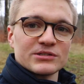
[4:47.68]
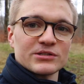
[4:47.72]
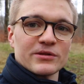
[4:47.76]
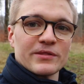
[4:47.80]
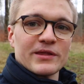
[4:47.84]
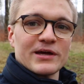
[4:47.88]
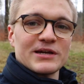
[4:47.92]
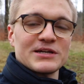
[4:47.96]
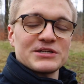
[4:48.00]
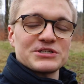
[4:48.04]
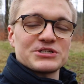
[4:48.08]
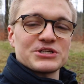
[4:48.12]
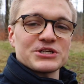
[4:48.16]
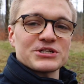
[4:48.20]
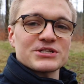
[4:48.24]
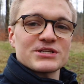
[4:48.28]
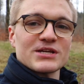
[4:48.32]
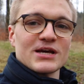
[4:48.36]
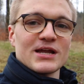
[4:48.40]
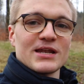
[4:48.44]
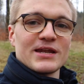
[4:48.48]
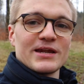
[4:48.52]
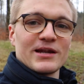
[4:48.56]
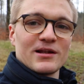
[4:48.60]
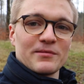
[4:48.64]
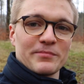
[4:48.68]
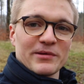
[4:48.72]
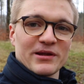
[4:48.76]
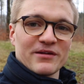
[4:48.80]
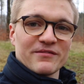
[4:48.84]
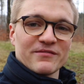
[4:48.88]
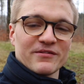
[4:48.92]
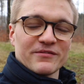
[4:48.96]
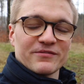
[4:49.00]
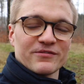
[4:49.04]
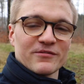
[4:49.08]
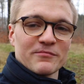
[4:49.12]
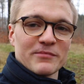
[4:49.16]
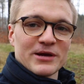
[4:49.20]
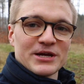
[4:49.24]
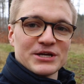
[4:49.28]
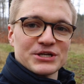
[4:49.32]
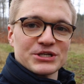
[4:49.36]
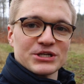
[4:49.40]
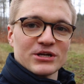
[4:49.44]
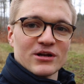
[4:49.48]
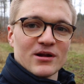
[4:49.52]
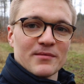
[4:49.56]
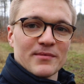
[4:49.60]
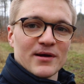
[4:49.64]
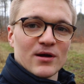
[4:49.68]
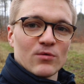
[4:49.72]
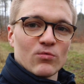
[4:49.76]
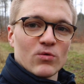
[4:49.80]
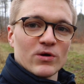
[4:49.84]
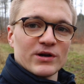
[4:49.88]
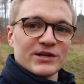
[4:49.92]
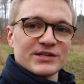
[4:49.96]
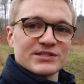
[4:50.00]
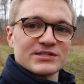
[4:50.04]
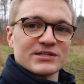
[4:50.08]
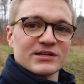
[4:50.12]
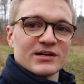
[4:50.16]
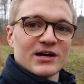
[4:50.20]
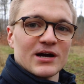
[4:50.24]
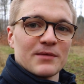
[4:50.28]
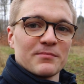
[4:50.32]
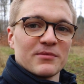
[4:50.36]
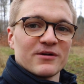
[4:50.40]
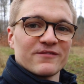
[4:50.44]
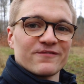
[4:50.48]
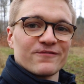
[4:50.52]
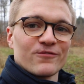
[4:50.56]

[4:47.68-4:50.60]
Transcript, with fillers: So that is just a little bit of information about what is to come